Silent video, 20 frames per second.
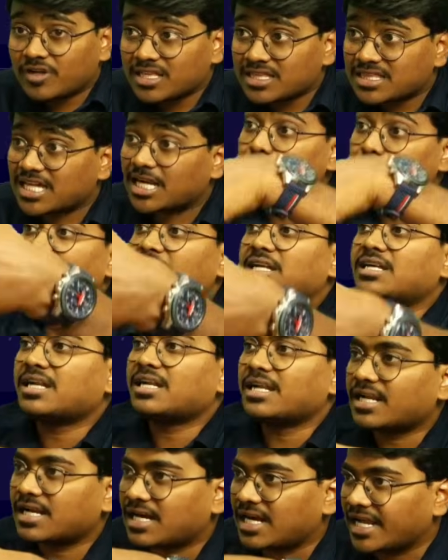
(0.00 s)
that
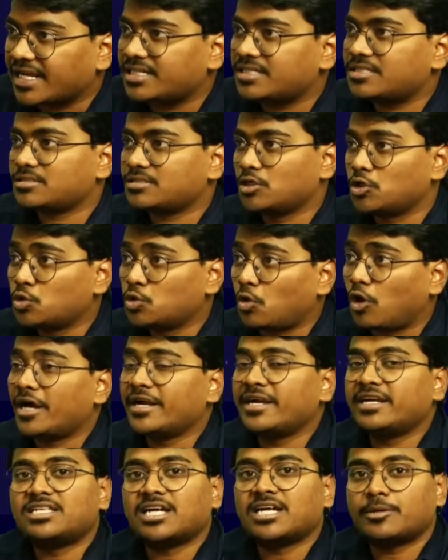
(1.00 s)
particular client to
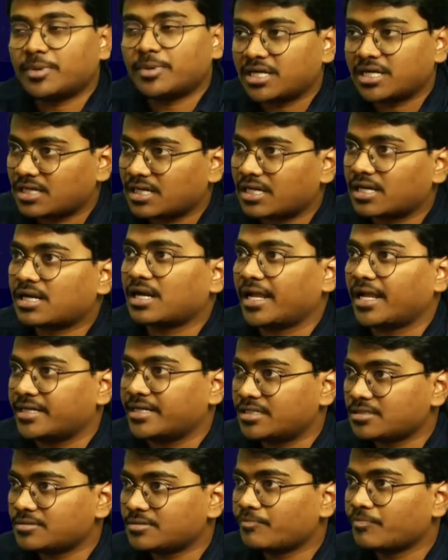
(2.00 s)
audit that particular client.